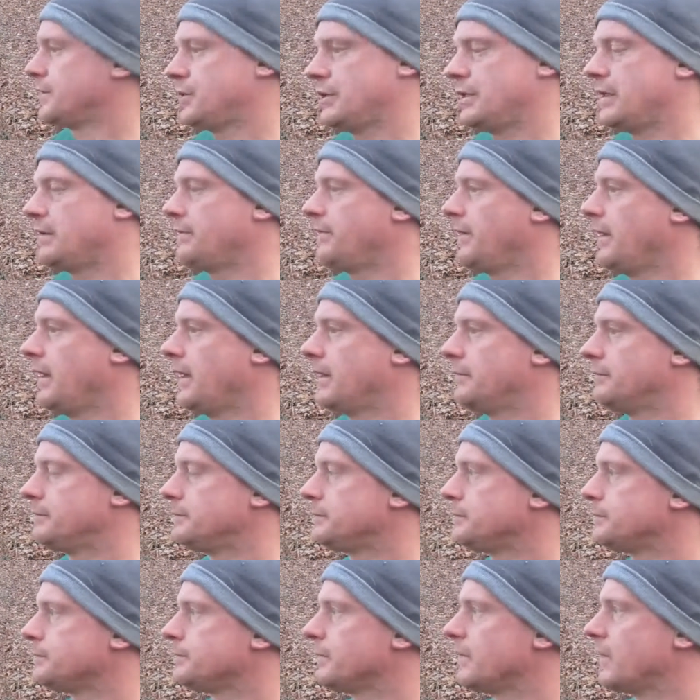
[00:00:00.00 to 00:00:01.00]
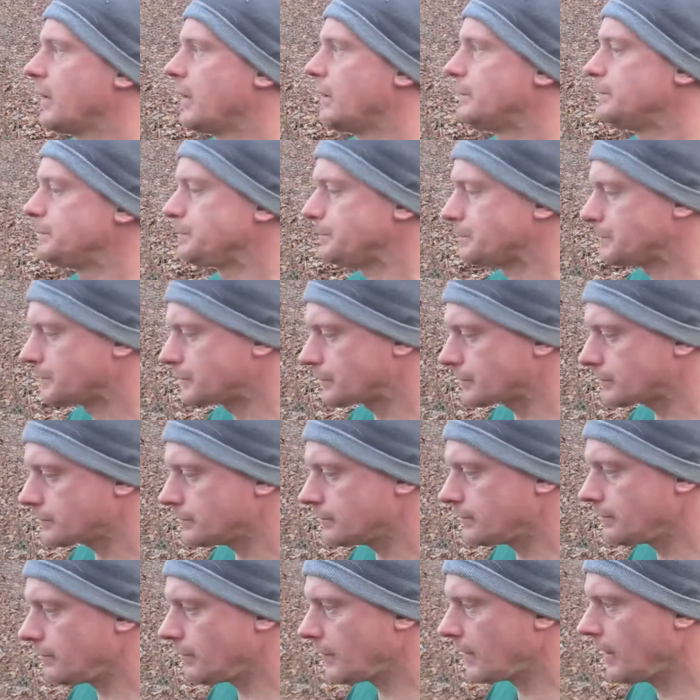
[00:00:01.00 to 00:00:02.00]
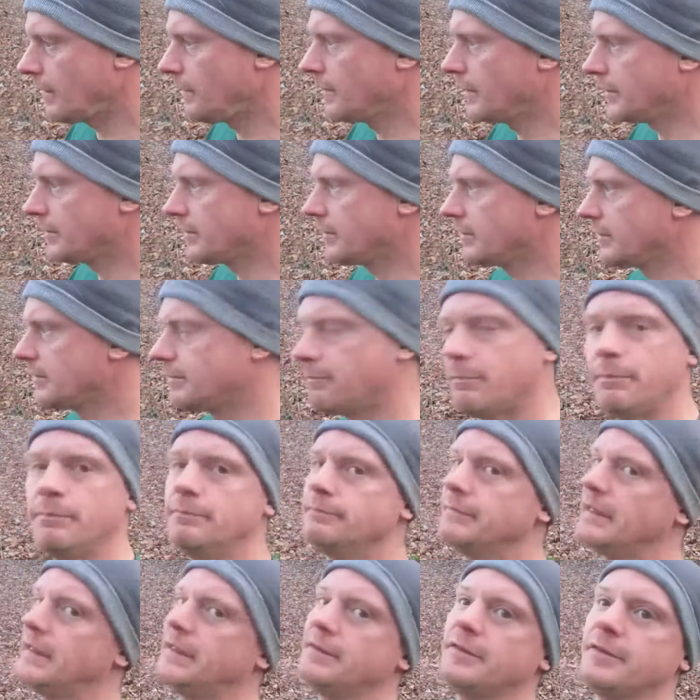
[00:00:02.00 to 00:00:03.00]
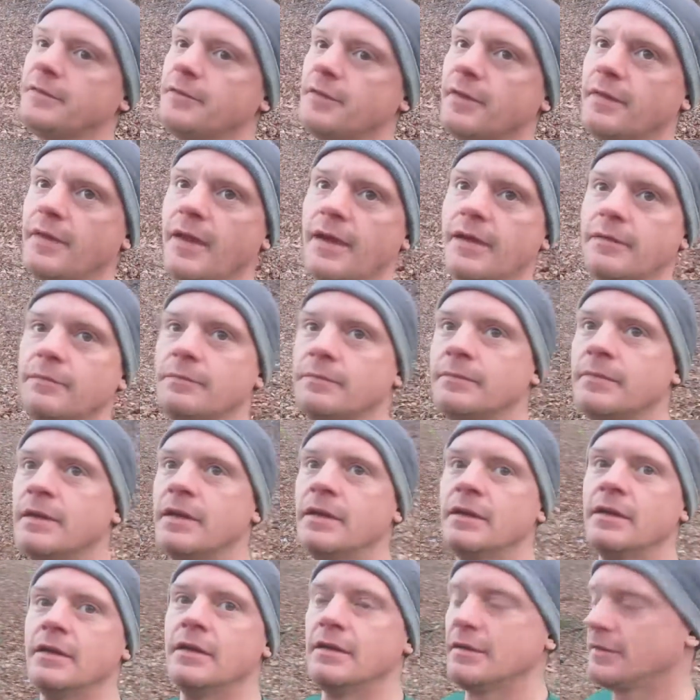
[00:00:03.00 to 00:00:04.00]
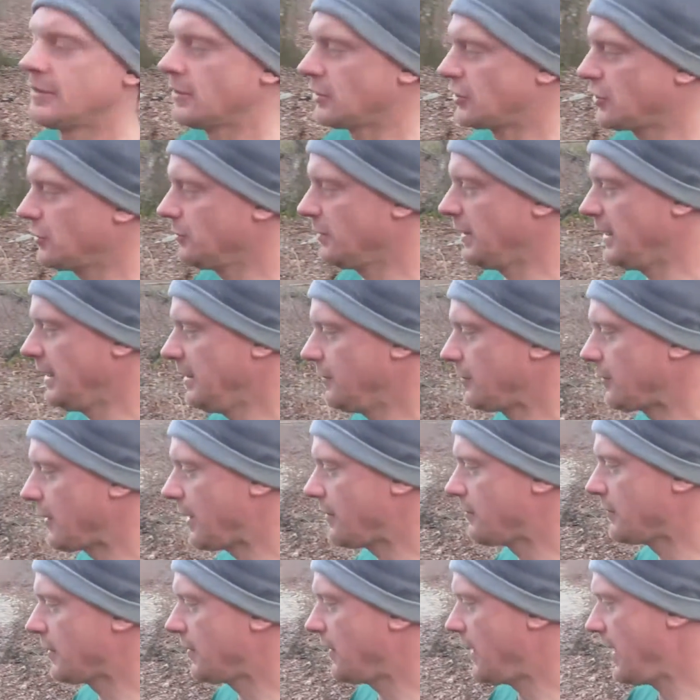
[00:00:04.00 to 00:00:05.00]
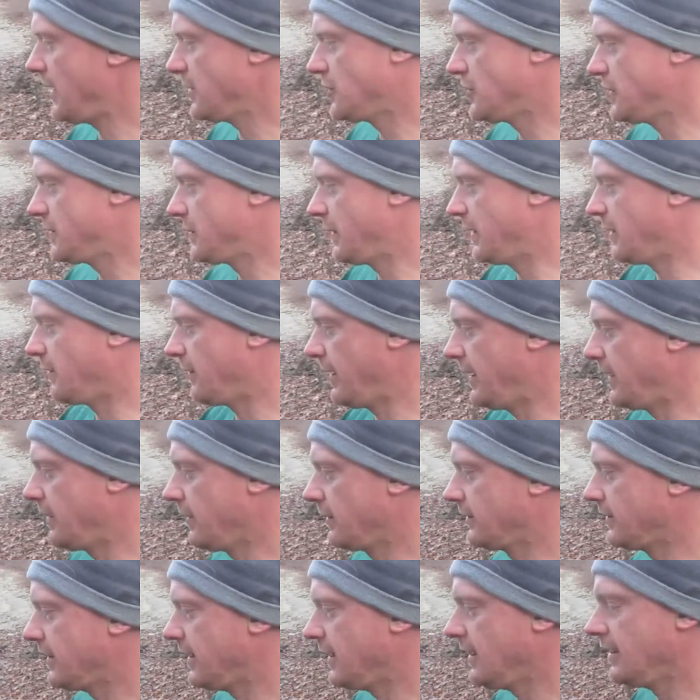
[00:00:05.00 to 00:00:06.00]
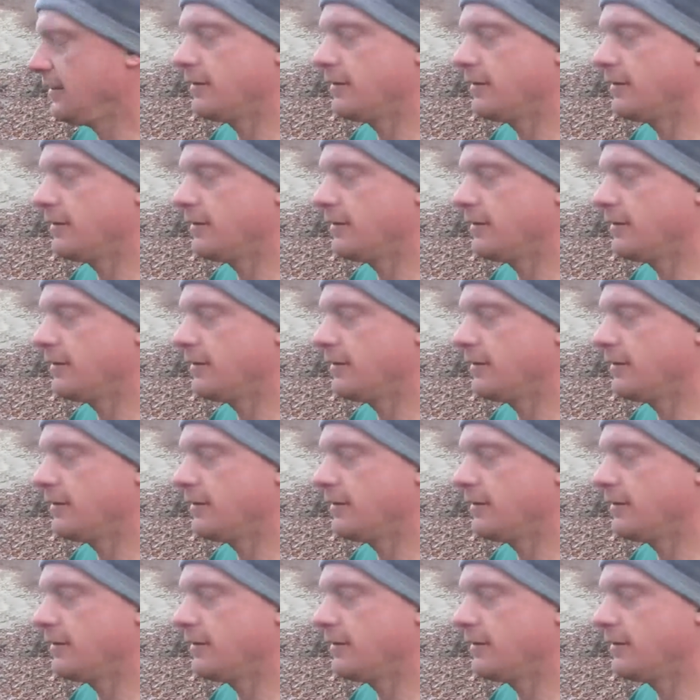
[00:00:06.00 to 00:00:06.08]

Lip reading: she did fine. So this is easier than that. So shouldn't be any problem with that. She's been great all day,